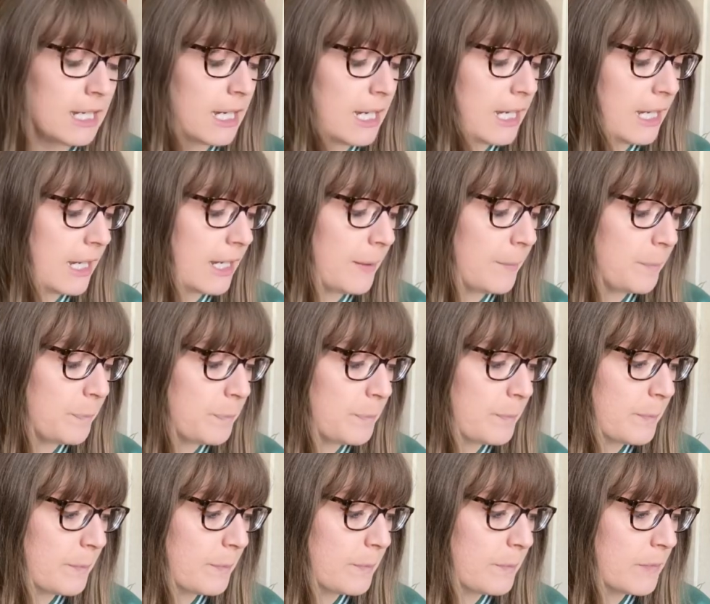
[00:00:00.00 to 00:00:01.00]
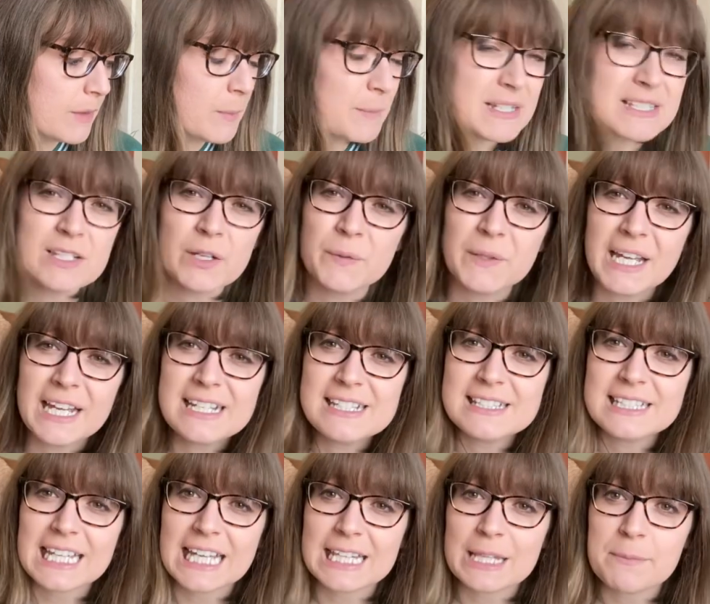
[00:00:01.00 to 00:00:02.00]
It'd be so nice
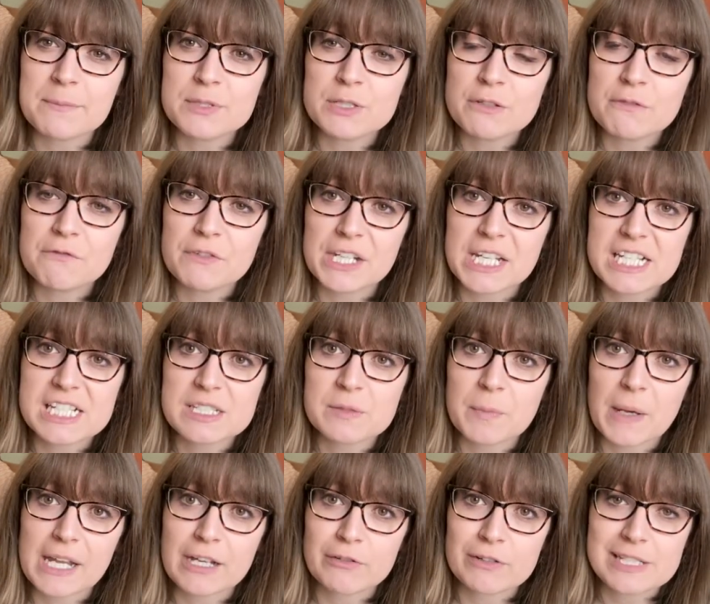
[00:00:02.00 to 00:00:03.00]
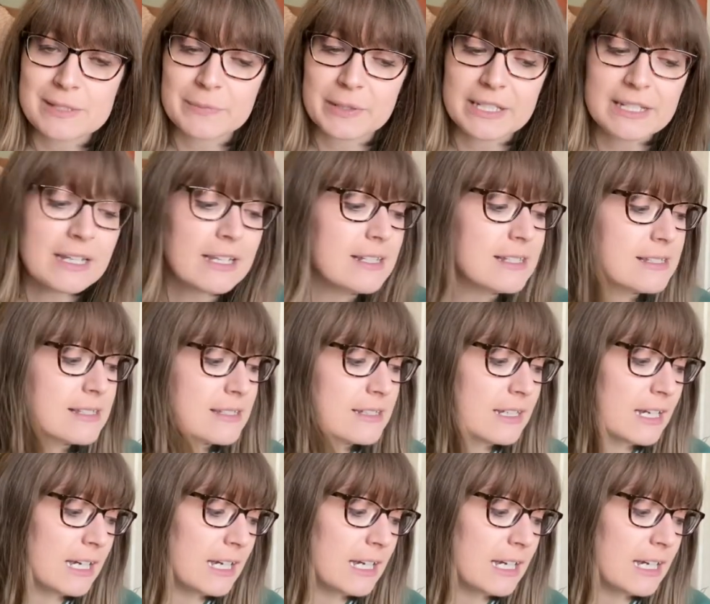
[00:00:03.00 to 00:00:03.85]
to get them two finished by Christmas.